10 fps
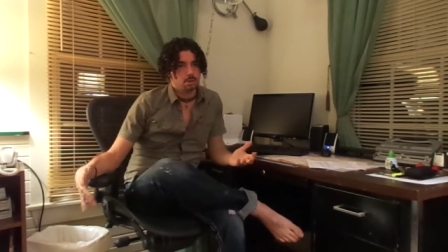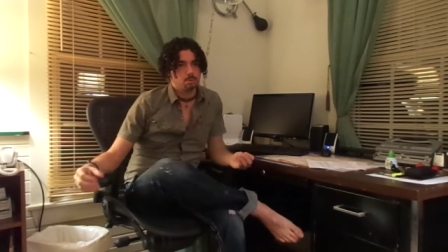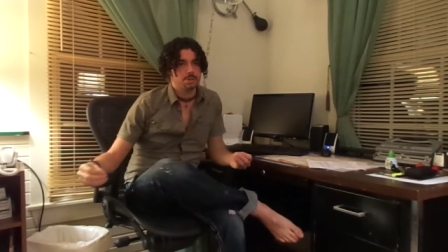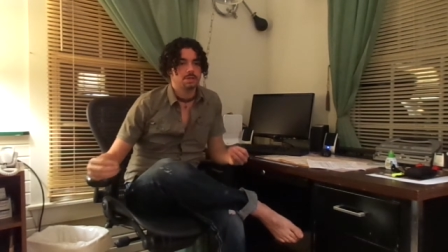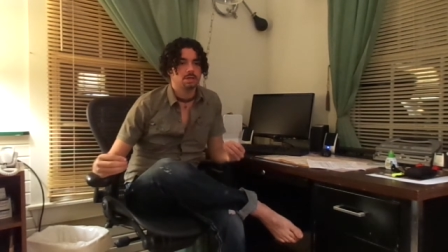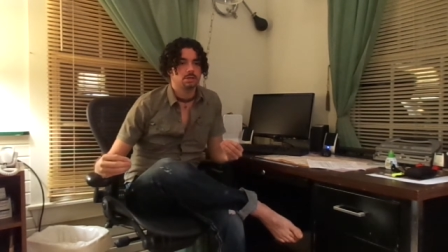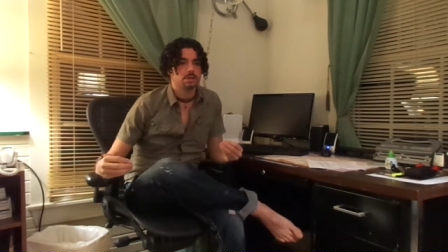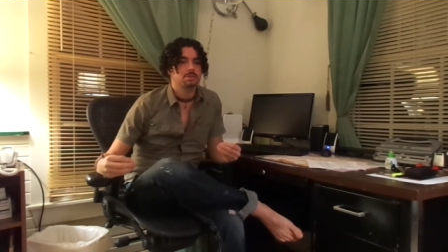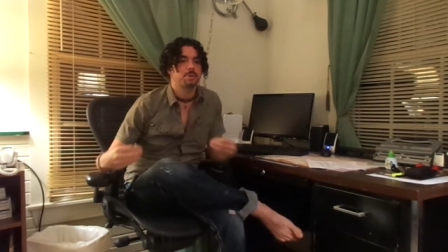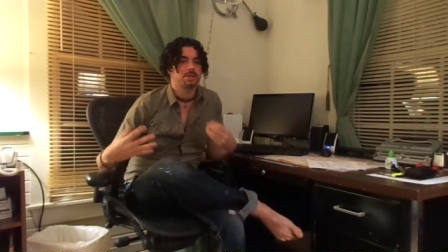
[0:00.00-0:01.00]
within
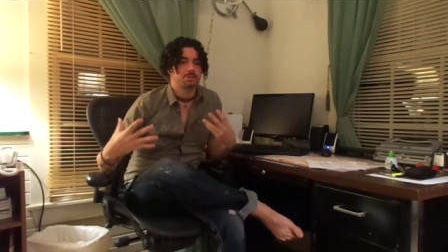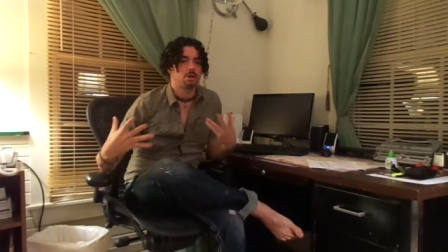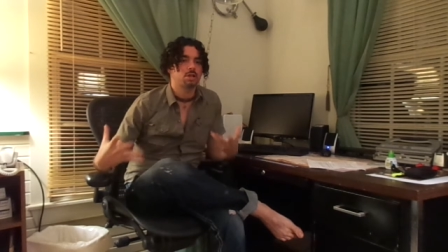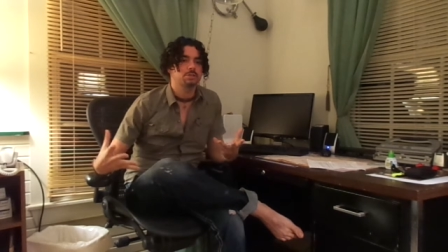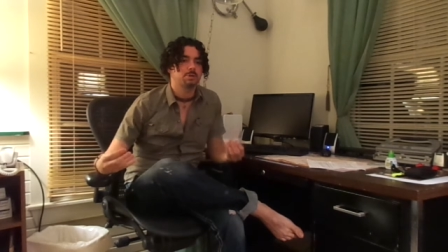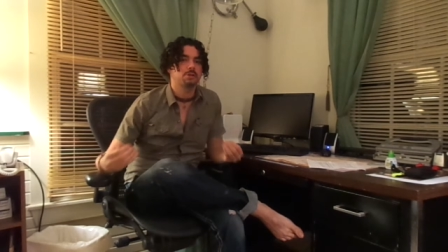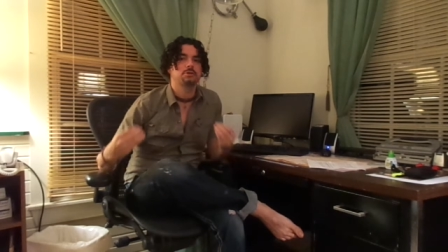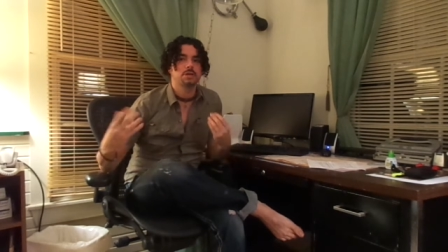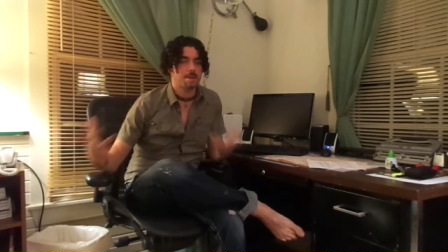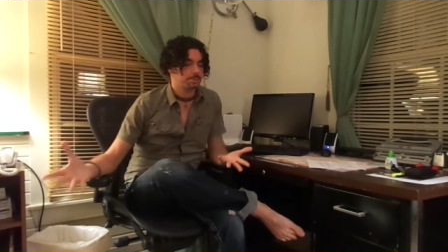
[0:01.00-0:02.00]
experiencing the Holy Spirit
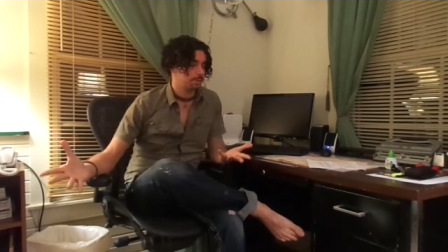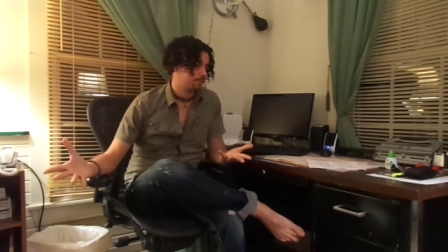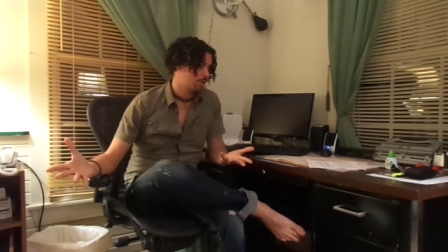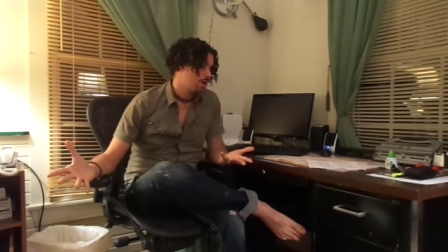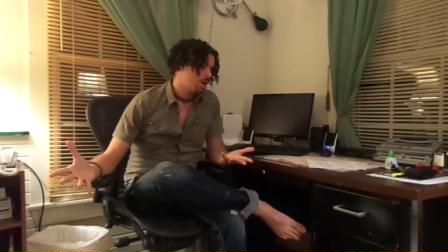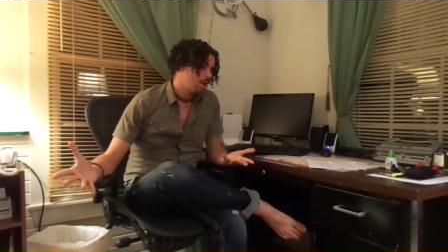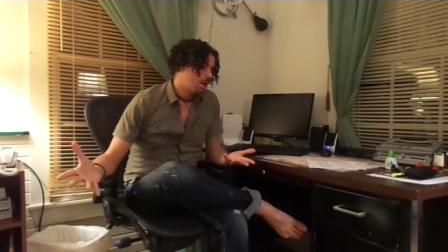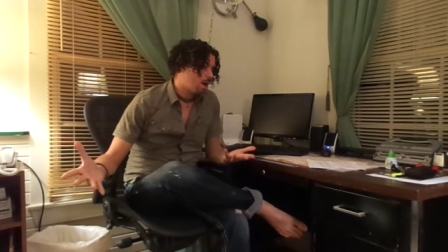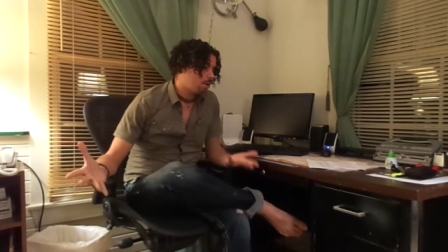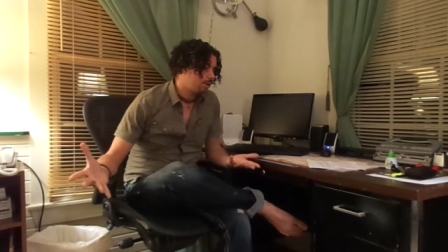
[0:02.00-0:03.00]
through Nepsis.
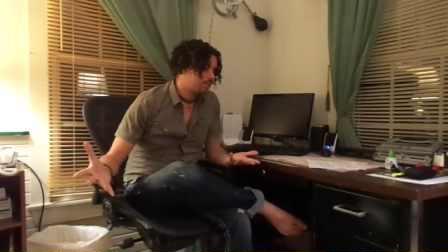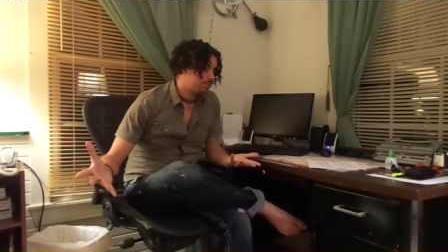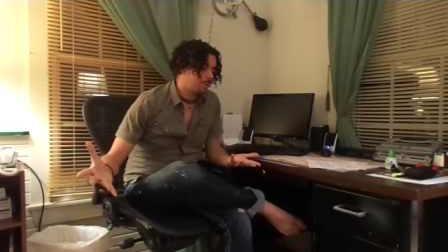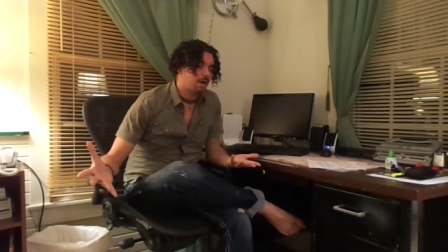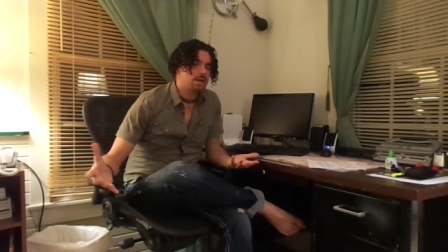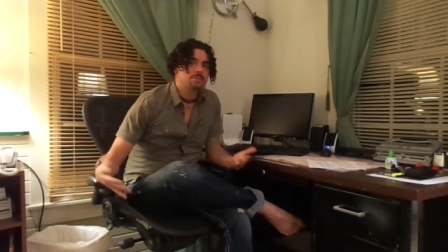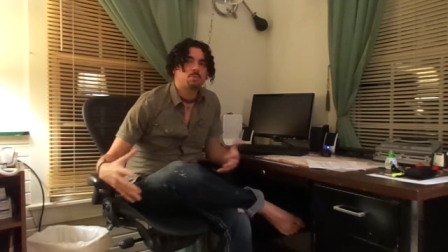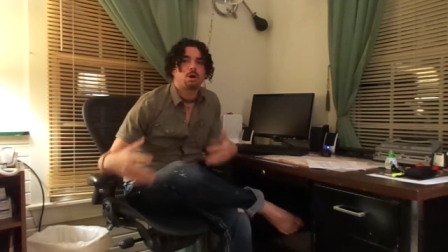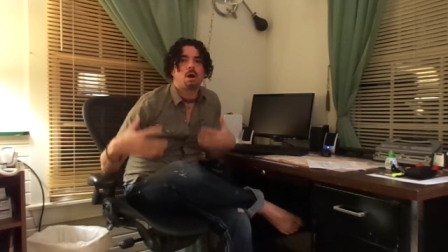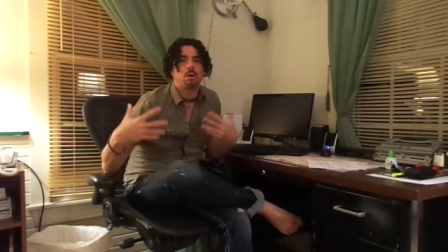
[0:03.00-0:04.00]
Holy Spirit is
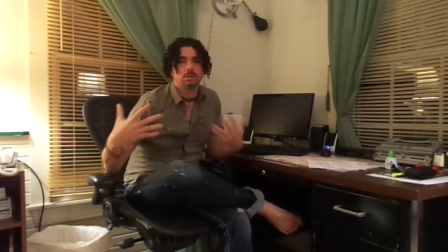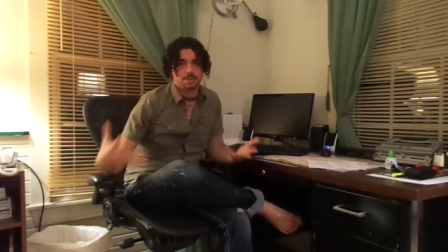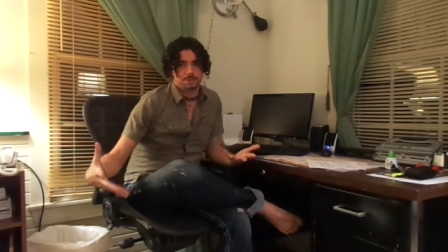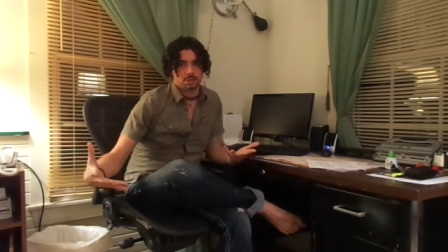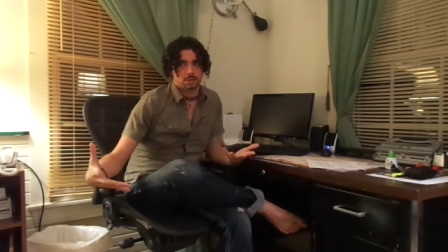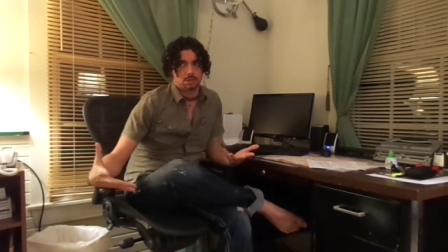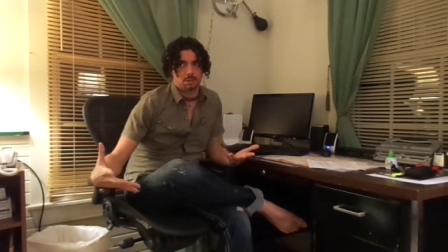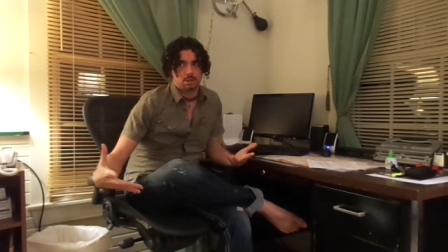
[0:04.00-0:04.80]
more holistic.